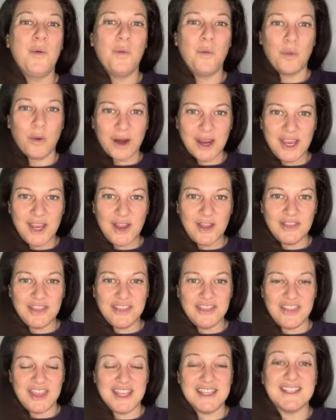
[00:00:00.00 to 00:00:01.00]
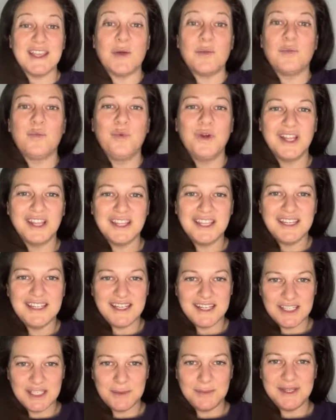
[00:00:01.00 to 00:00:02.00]
working on the things that really
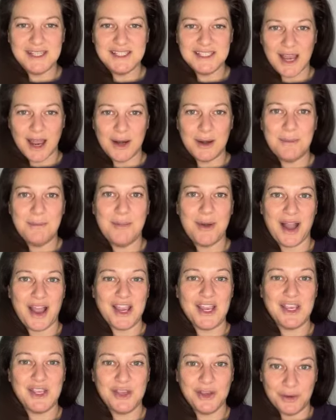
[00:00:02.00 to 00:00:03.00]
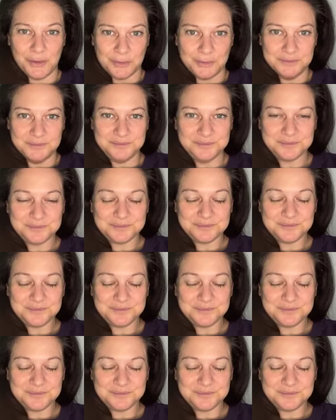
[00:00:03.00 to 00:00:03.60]
need to be done by you.